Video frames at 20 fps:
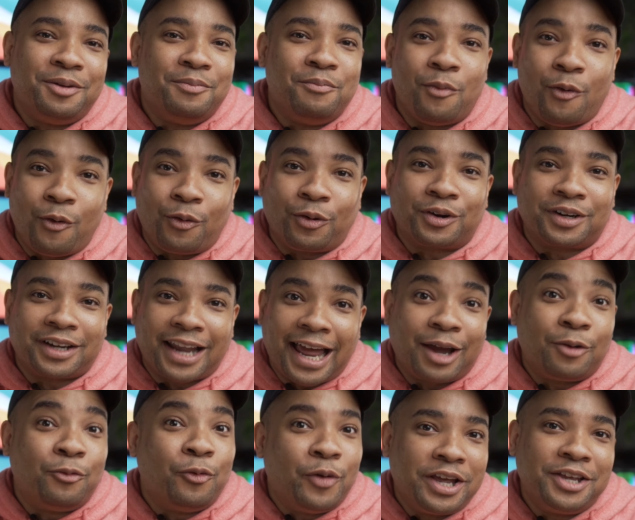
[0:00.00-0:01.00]
more
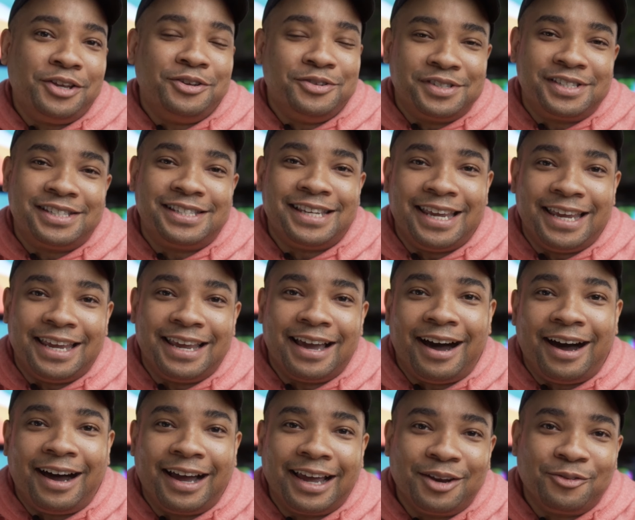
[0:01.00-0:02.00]
like what you see
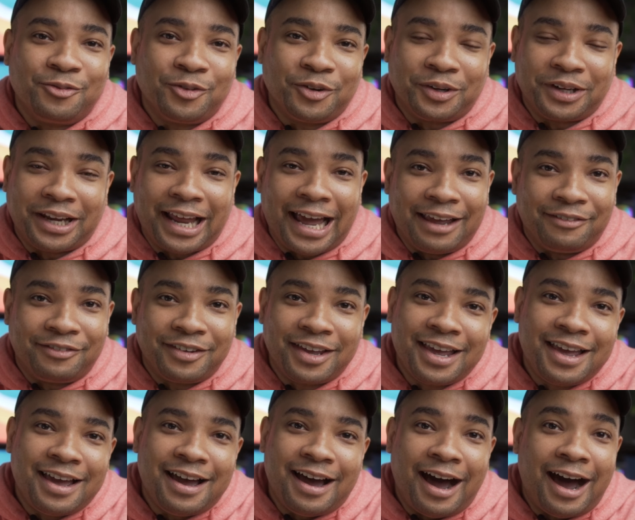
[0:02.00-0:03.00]
in real life.
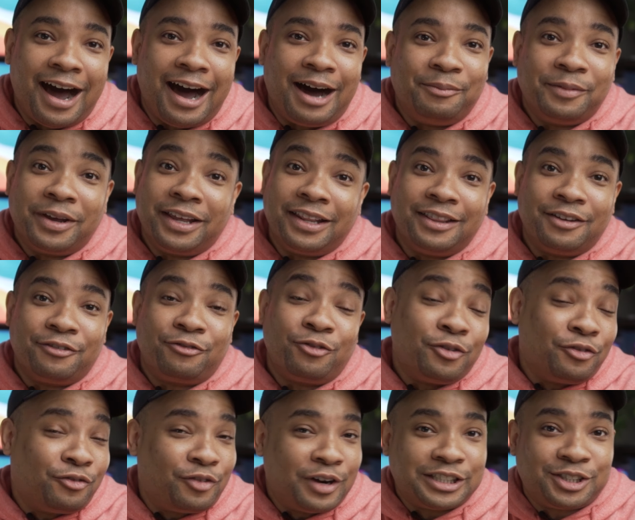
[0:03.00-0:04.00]
And the
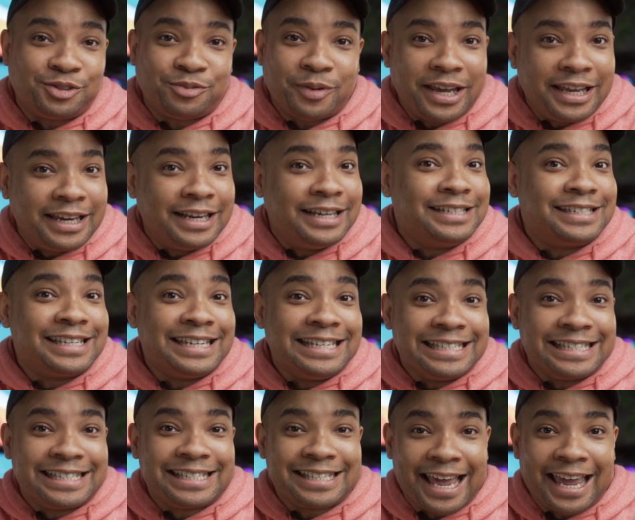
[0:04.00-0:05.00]
refresh rate is
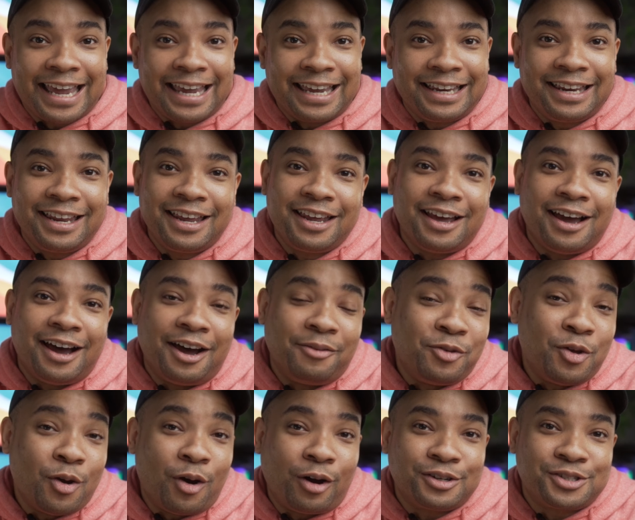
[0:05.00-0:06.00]
insane.
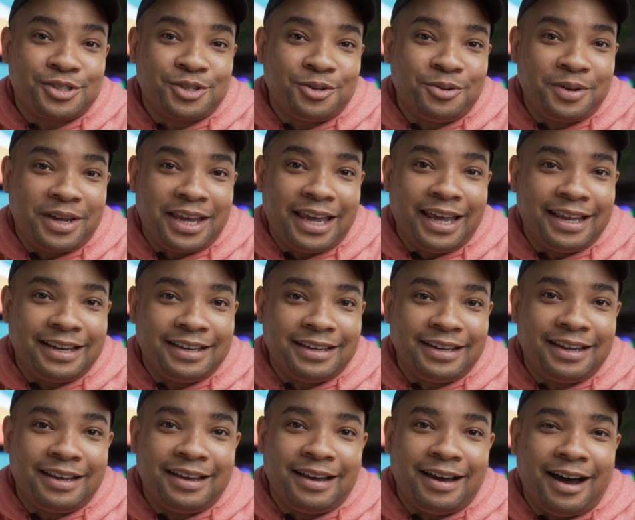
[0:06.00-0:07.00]
You also get
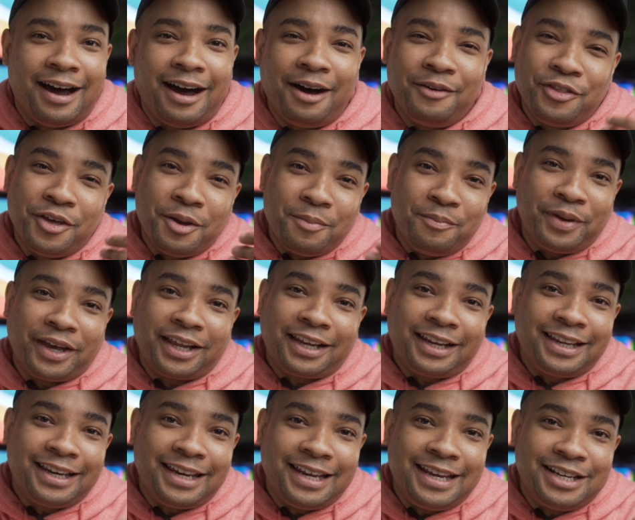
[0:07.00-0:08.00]
the
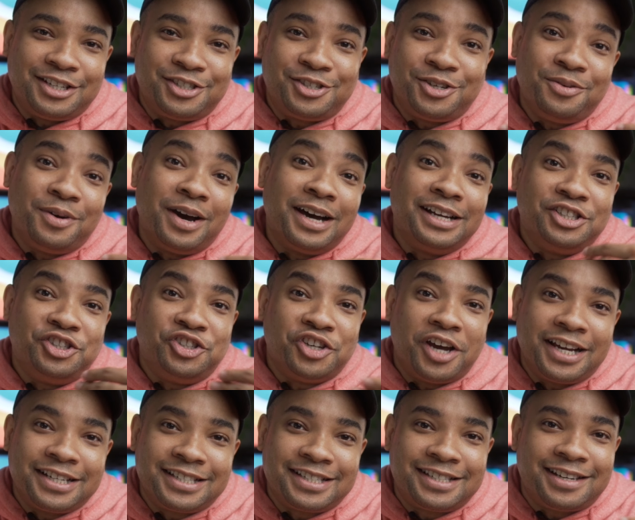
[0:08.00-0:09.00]
ability to
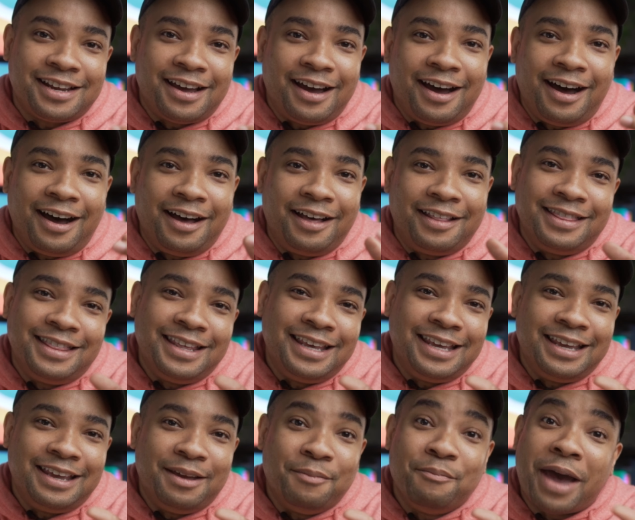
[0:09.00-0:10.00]
adjust
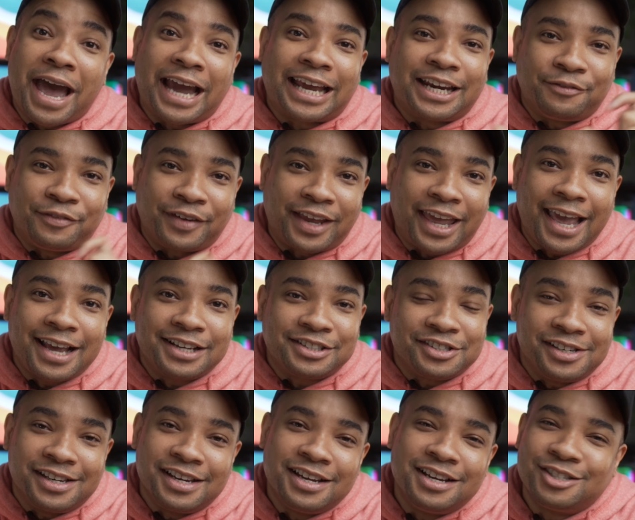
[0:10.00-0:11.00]
the
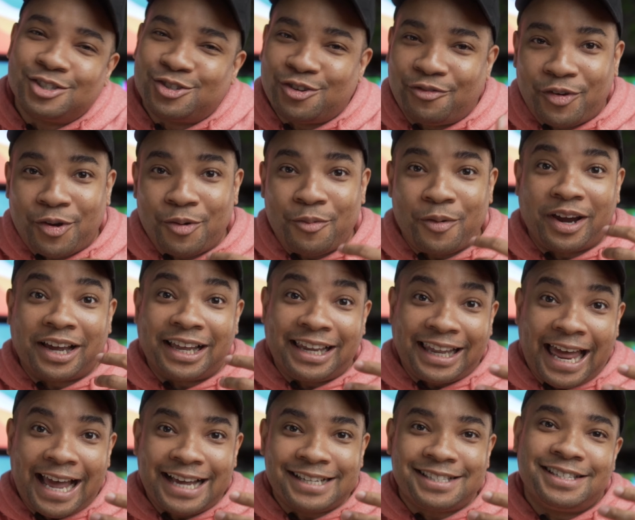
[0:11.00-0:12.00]
magnification. So if you're wearing
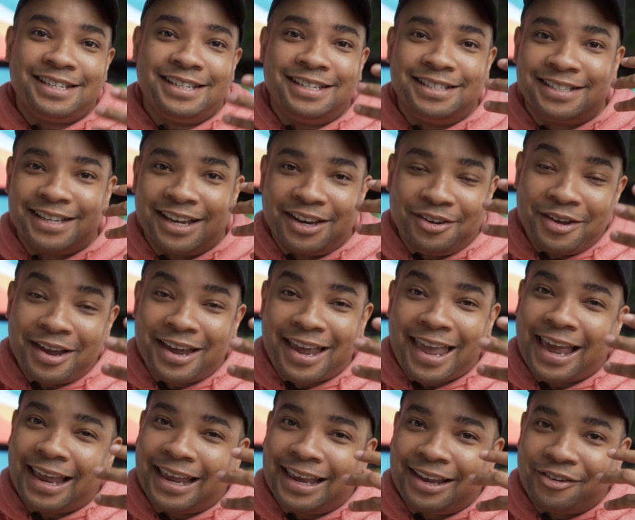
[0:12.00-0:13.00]
glasses and you
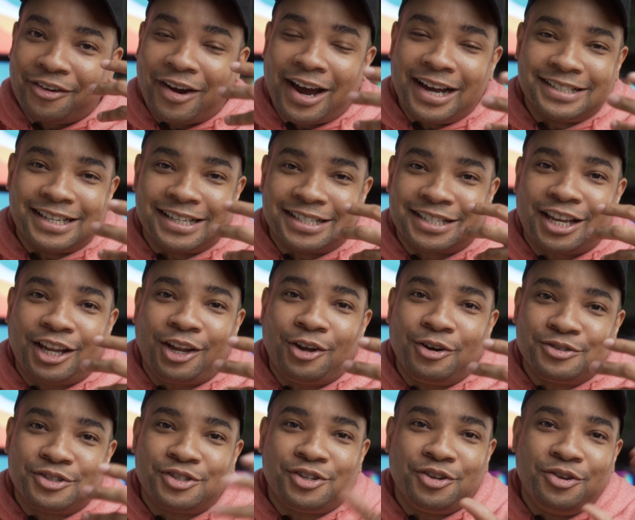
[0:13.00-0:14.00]
can't get your eyes as
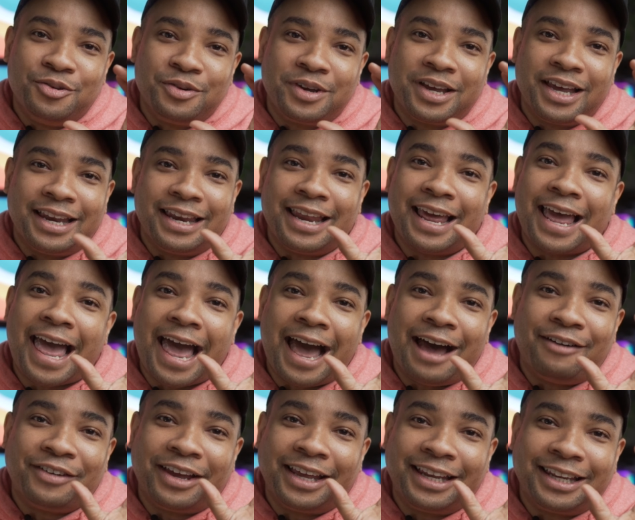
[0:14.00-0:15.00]
close, you can
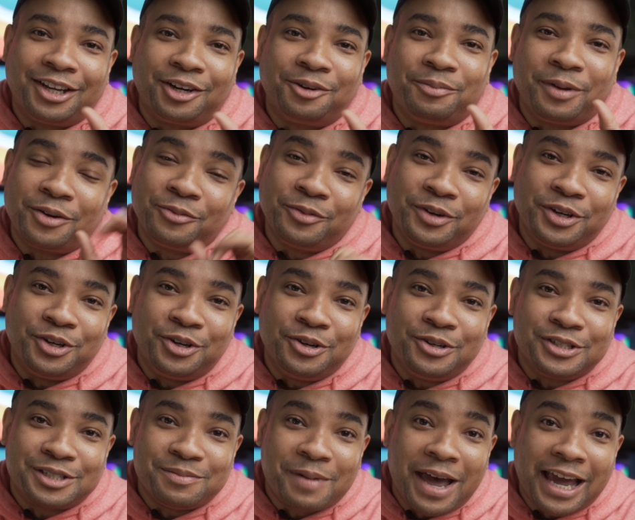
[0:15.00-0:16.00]
have a little bit
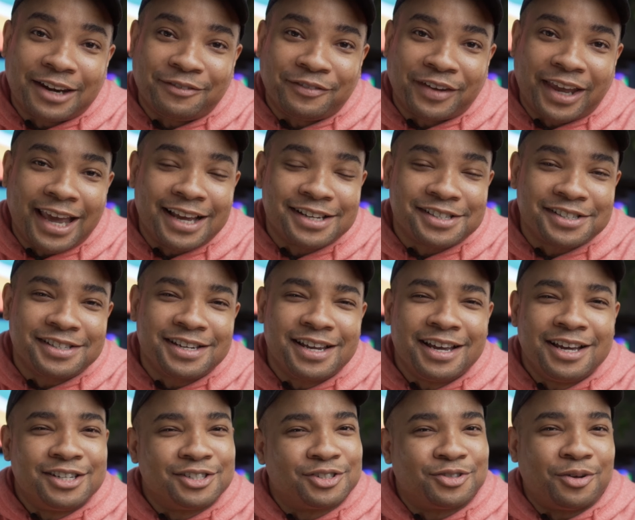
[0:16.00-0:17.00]
reduced magnification.
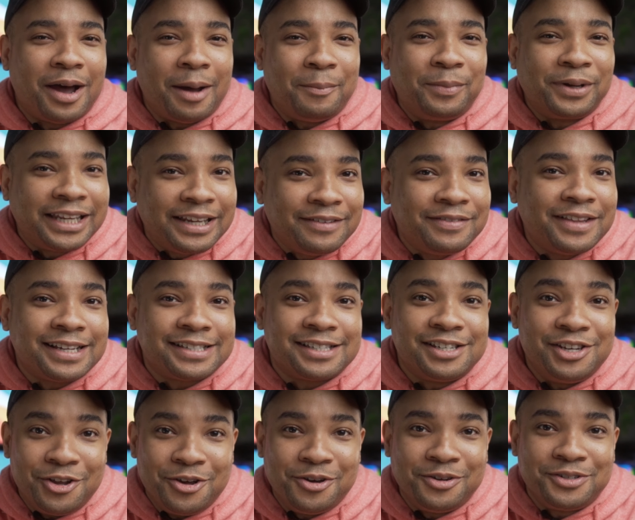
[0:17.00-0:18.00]
So I believe that's
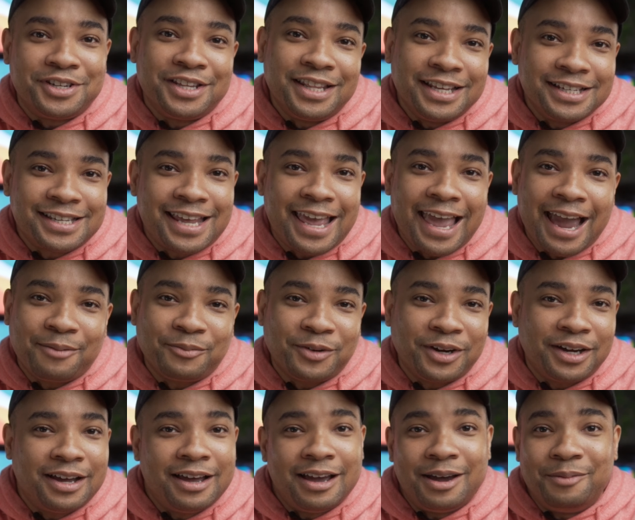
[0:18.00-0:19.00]
new to this
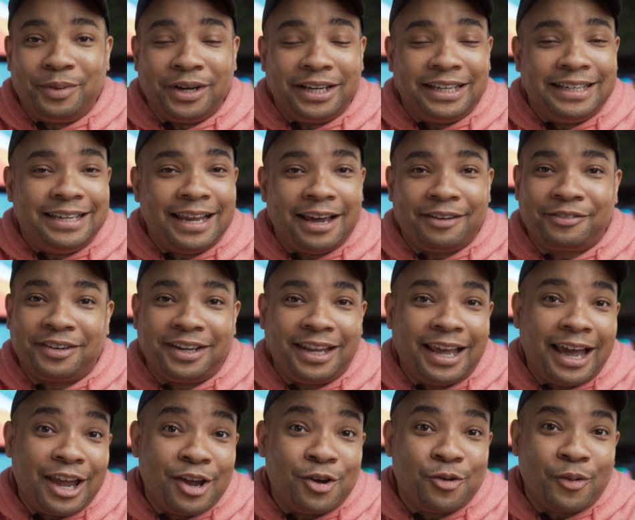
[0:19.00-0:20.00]
camera, but definitely
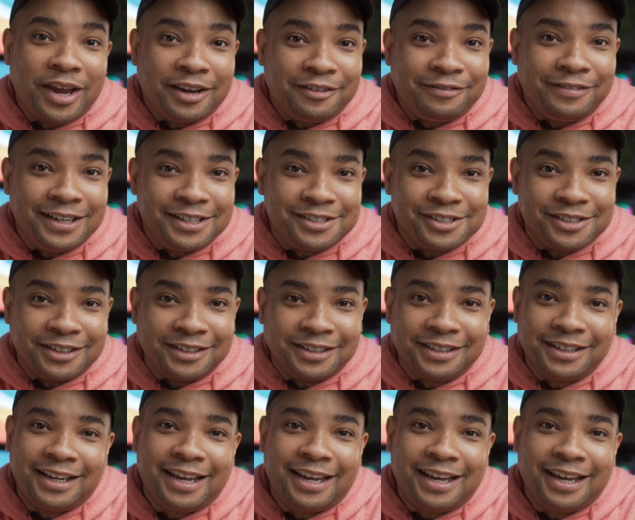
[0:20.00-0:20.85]
a great feature.